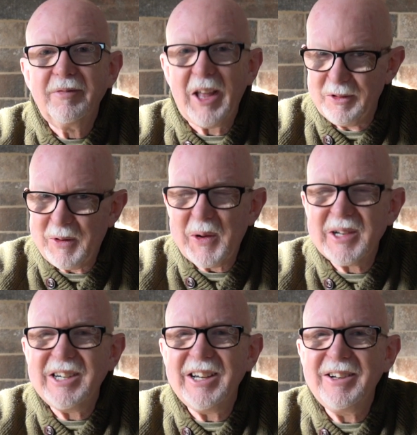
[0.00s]
Thanks for
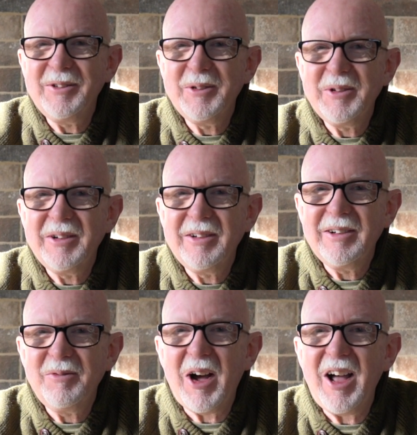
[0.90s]
watching.
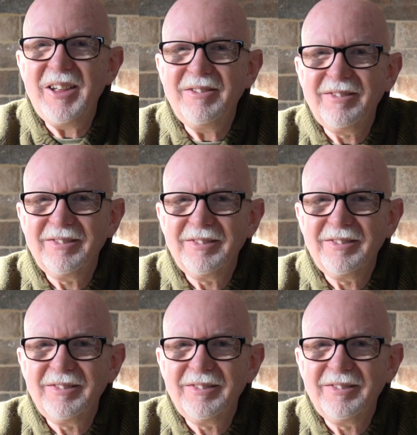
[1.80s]
Bye.